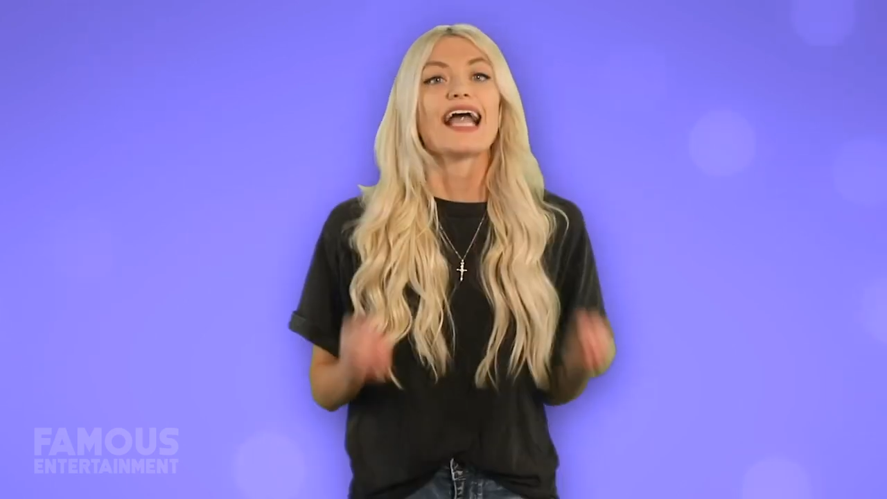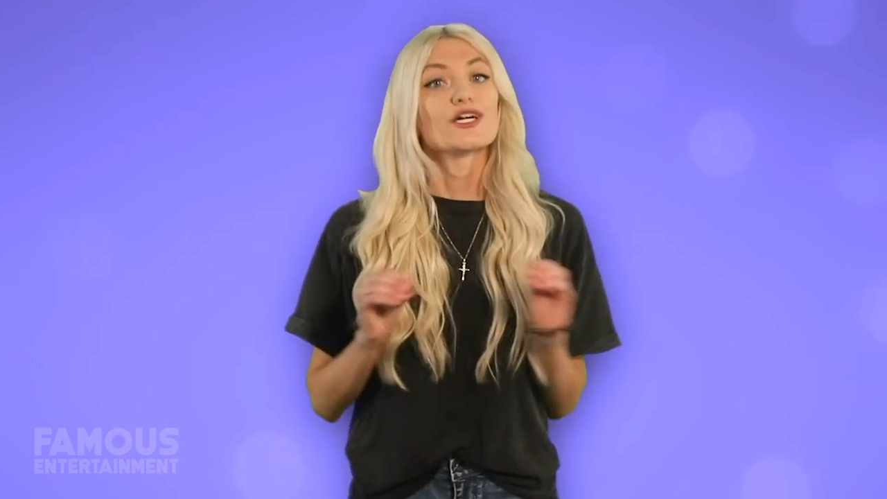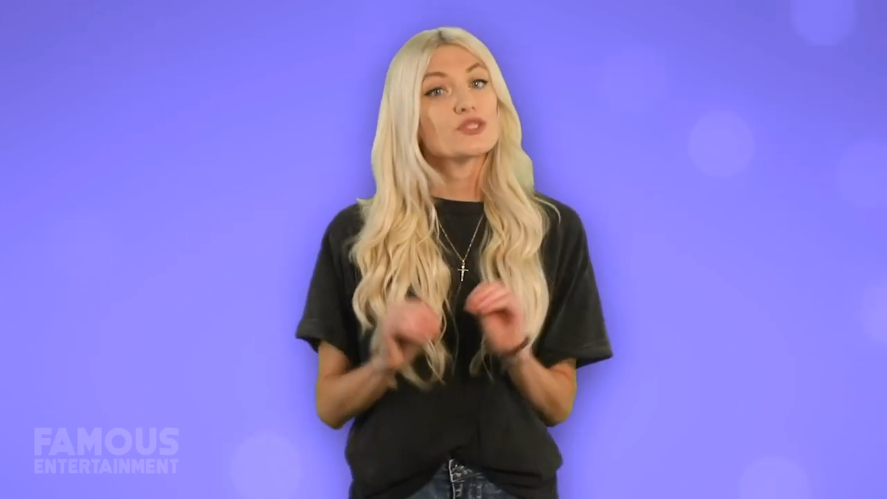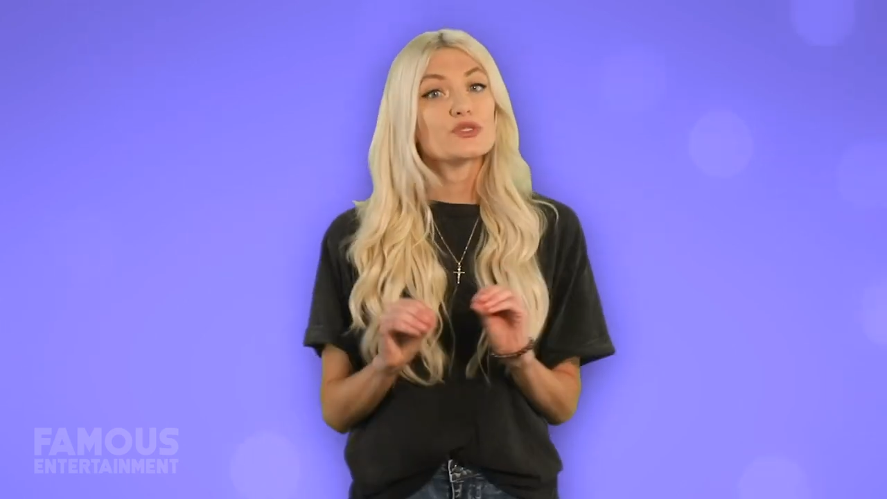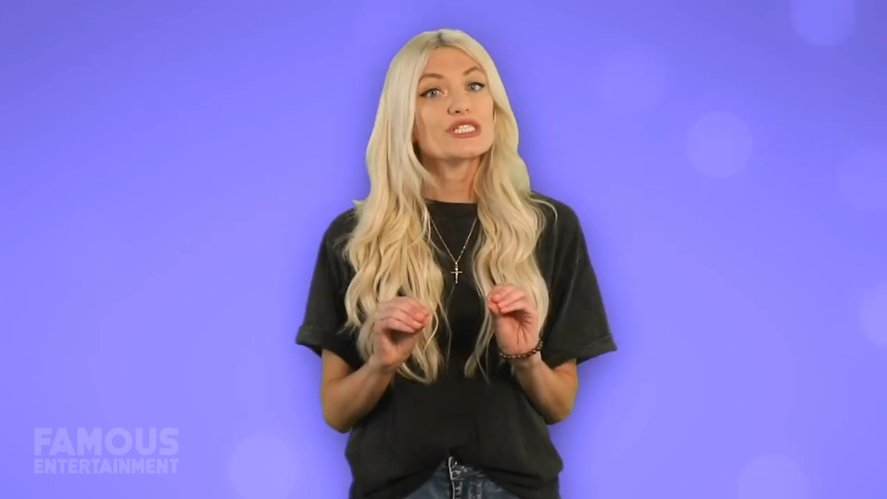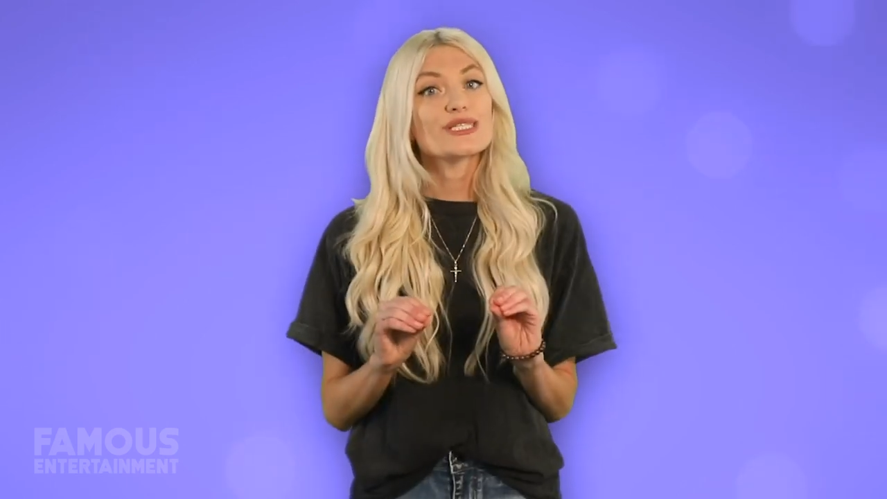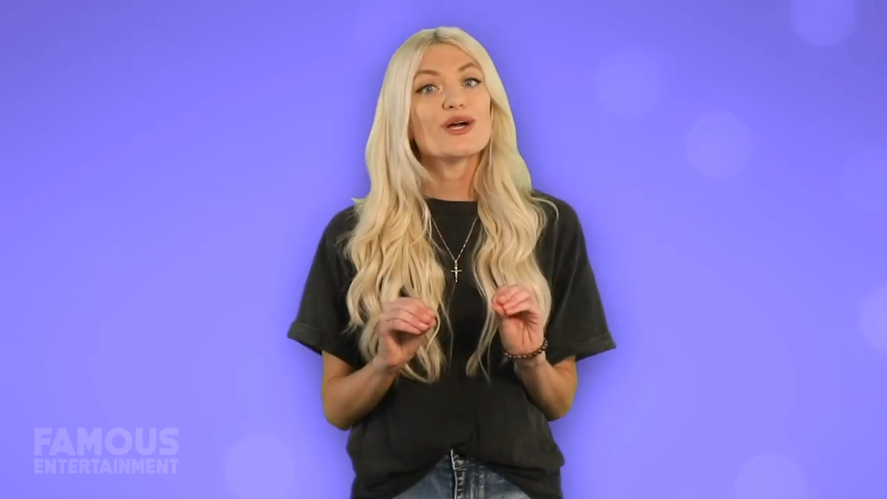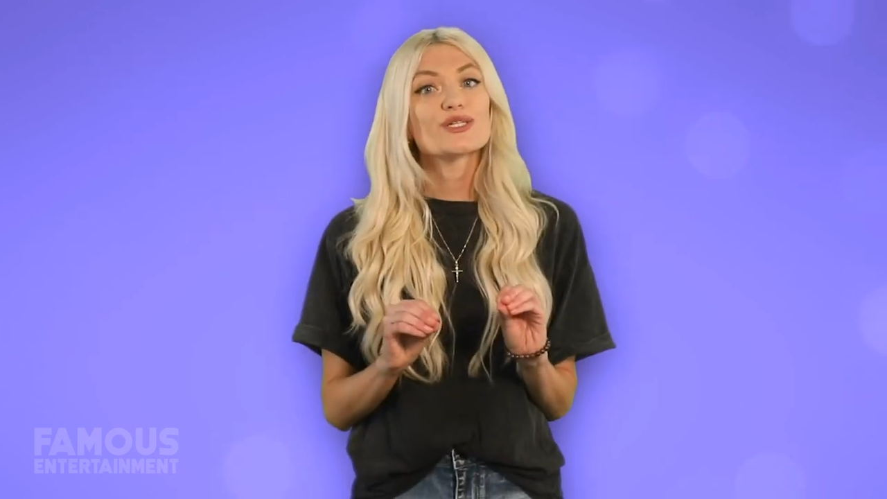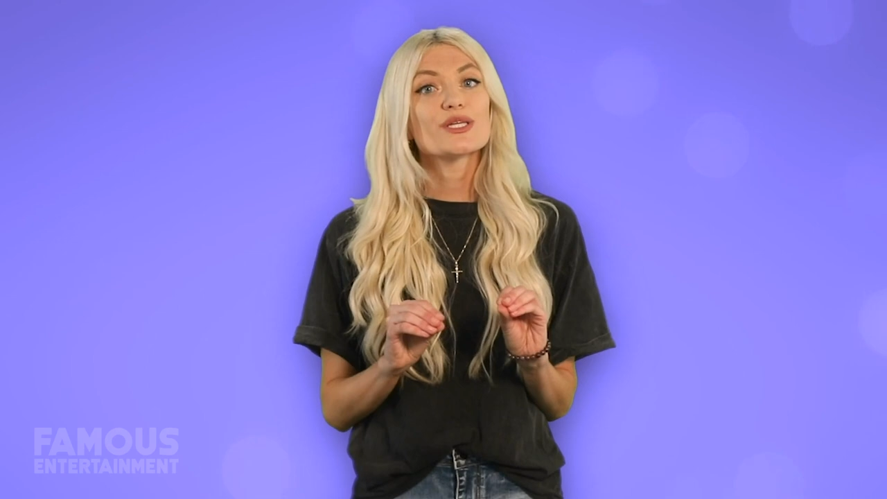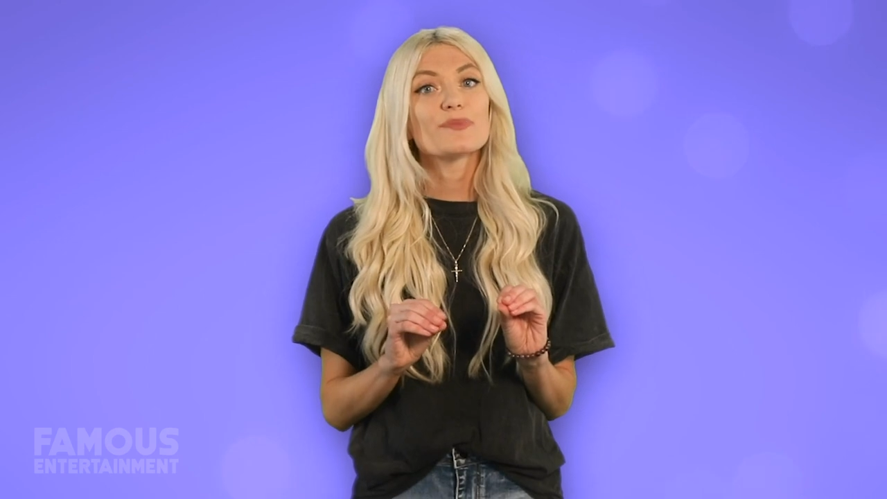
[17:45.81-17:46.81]
I also just
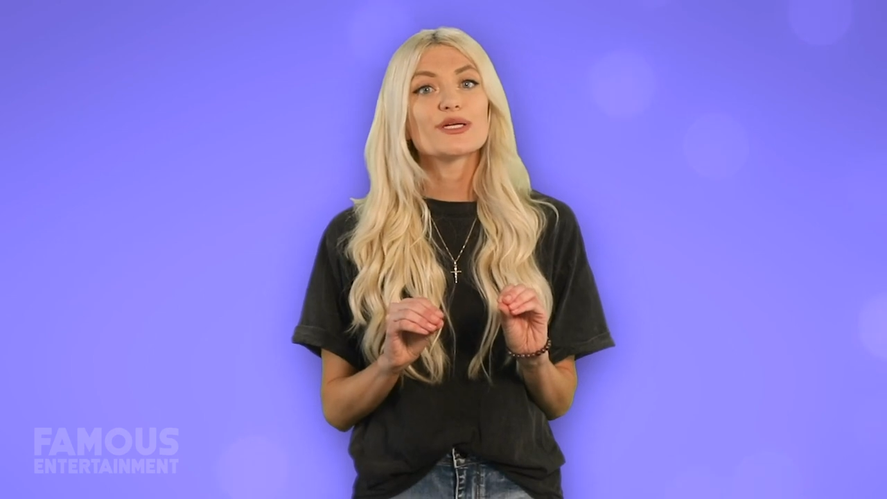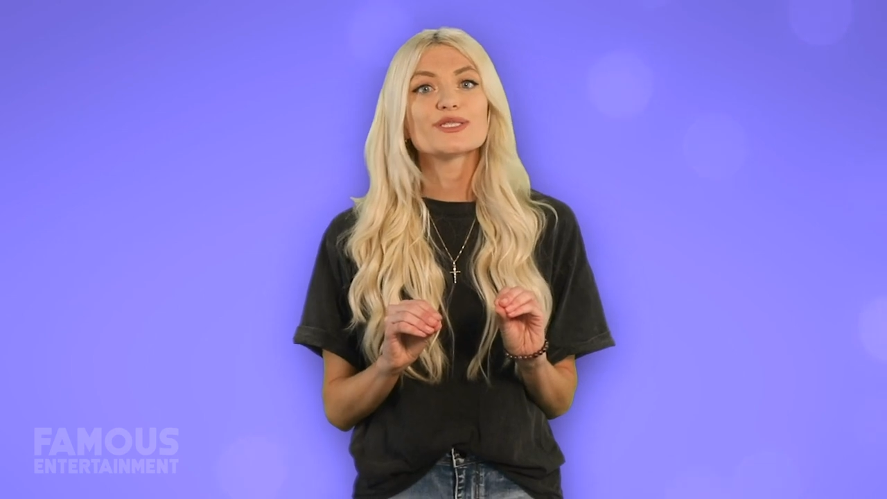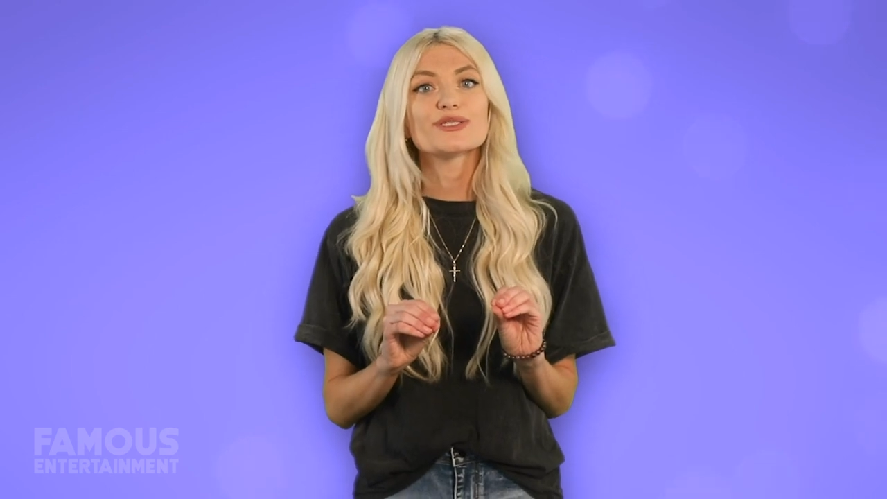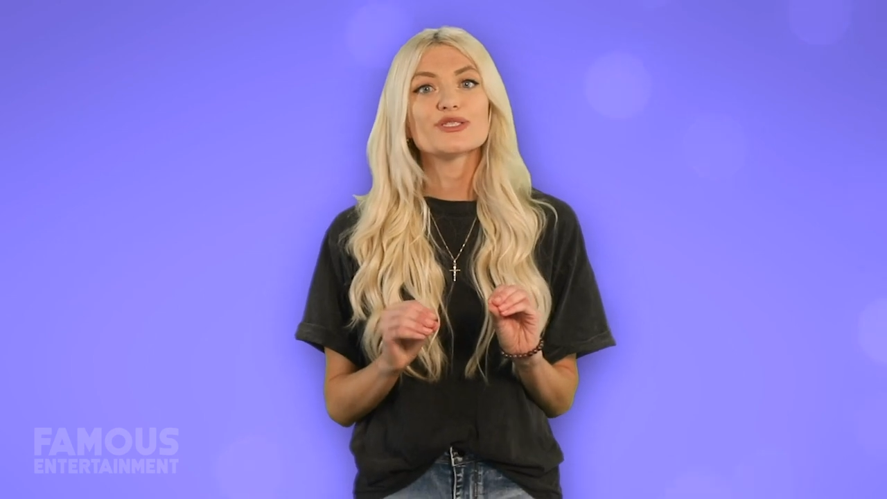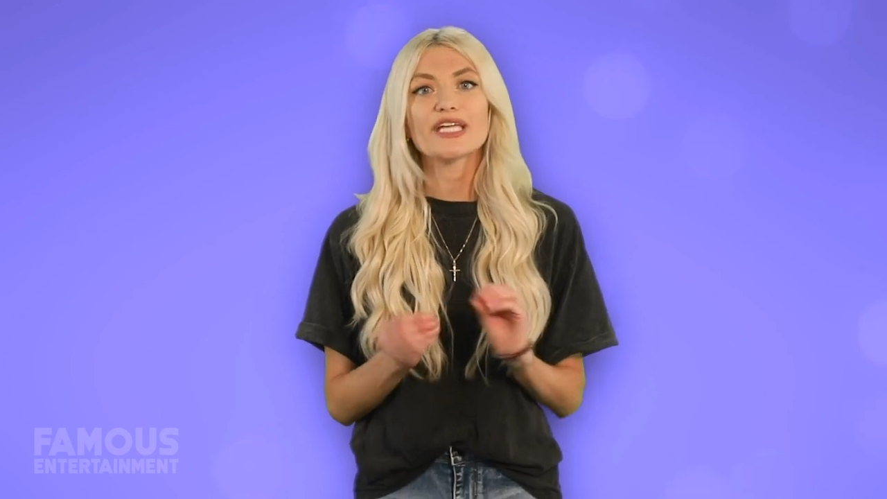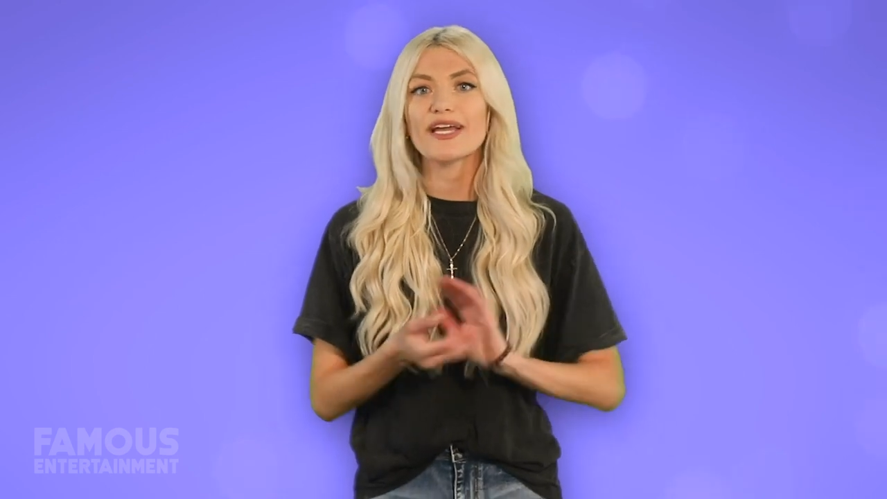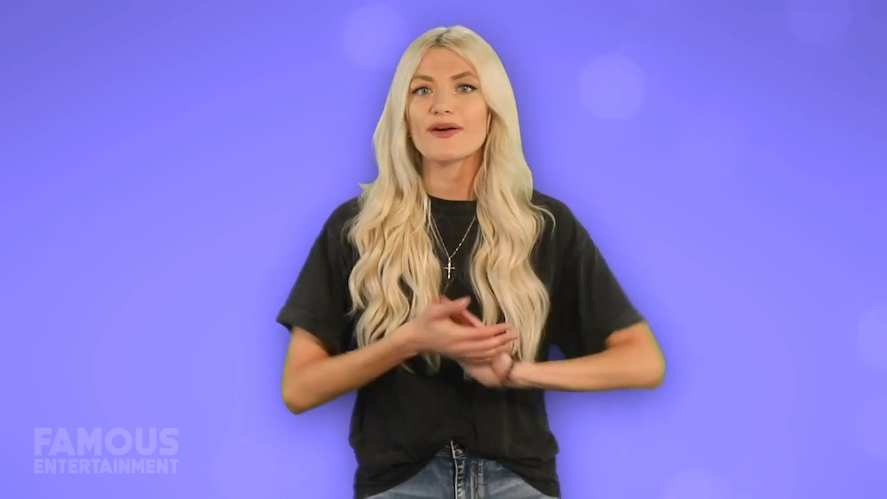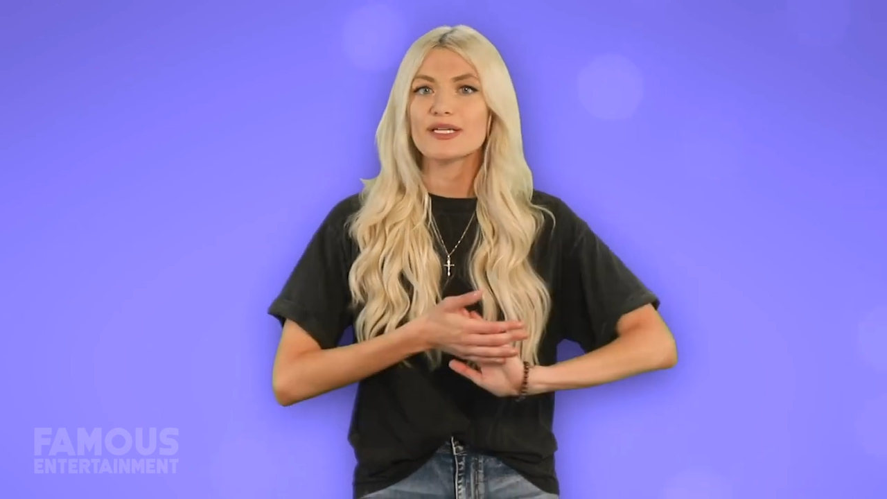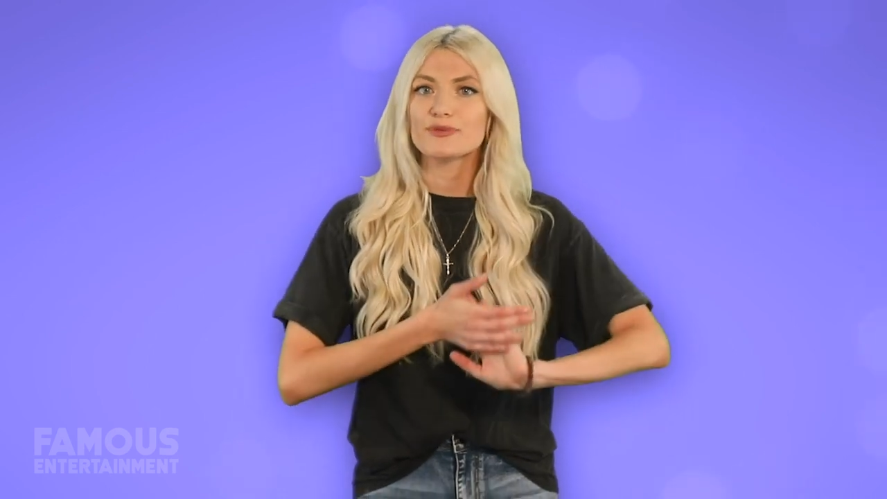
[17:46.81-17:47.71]
launched a personal channel